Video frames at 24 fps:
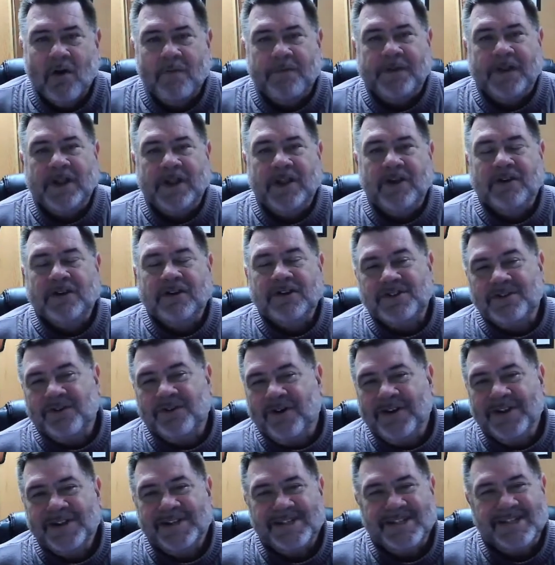Hopefully you can
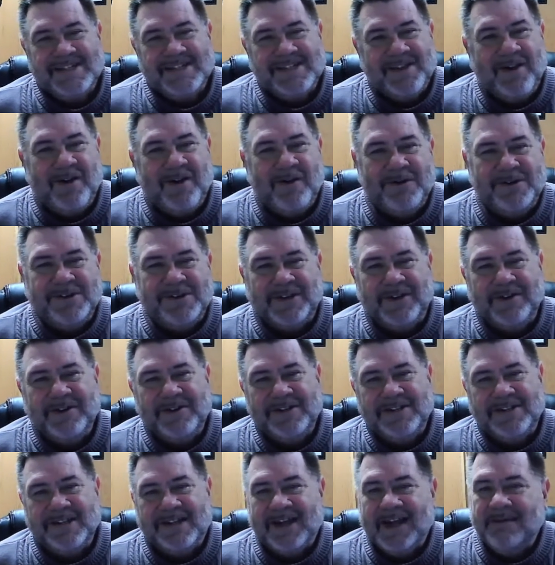join us. It's always a
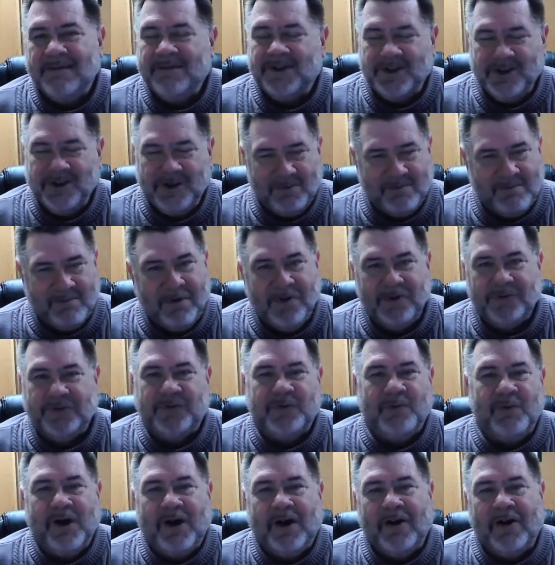good time, and you're
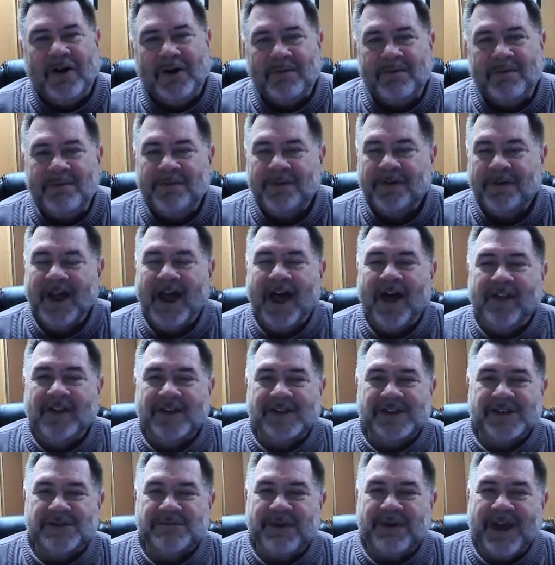most welcome. For now,
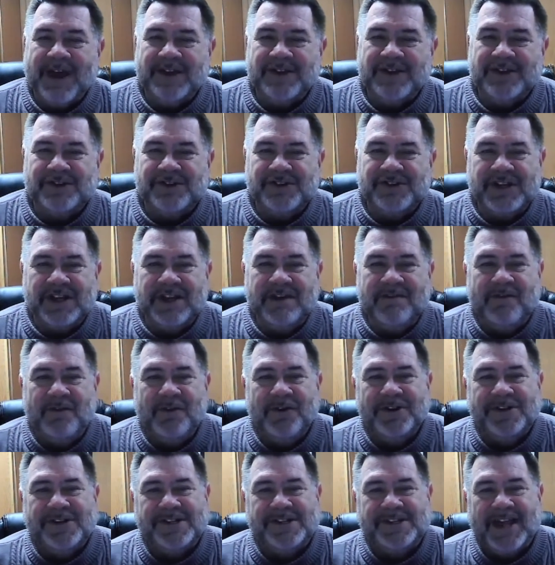this is Pastor Steve
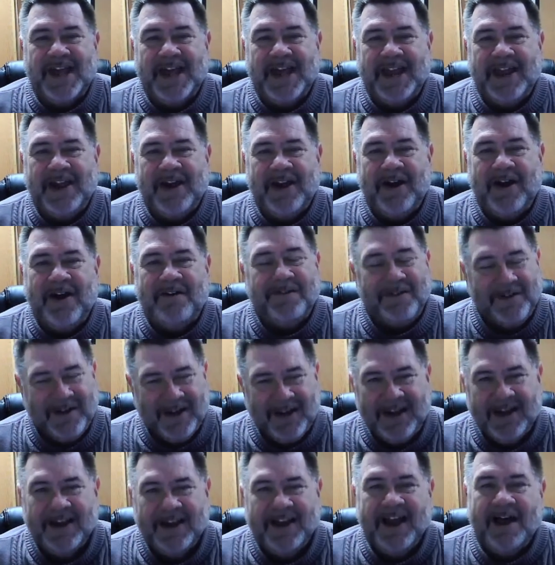Wood signing off.
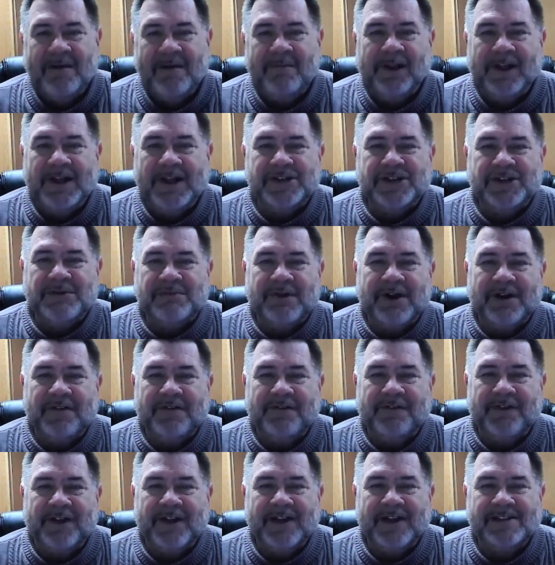God bless you, my
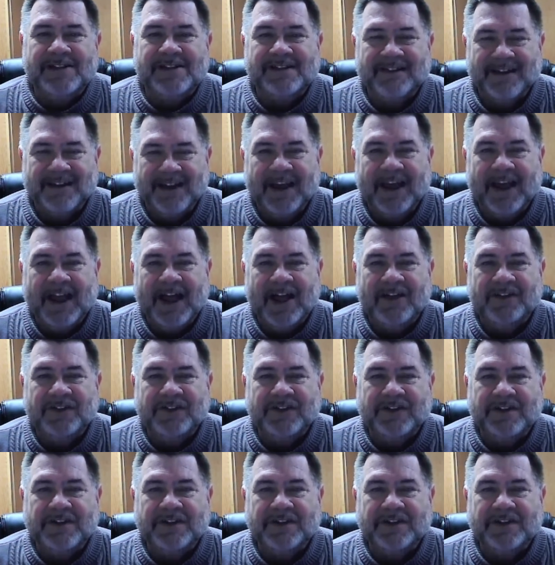friends, and I'll